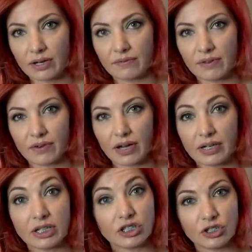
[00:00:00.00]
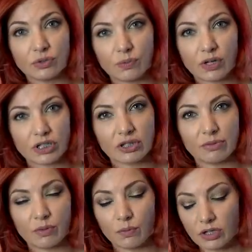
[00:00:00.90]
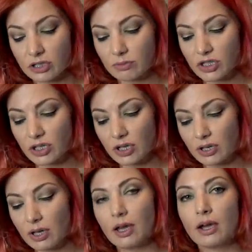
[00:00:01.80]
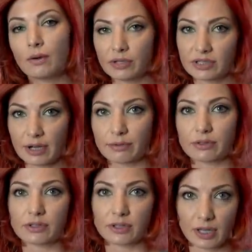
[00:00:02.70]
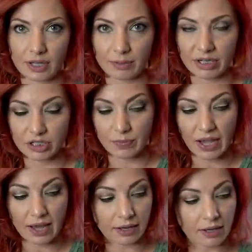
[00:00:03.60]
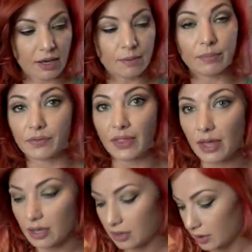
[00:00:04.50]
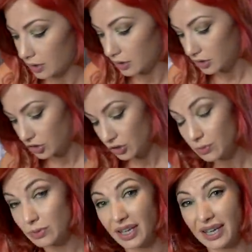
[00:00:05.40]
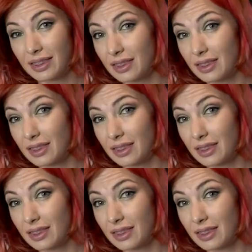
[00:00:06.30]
I've never had an issue washing them in the washing machine with towels in a mesh bag. But then shoes like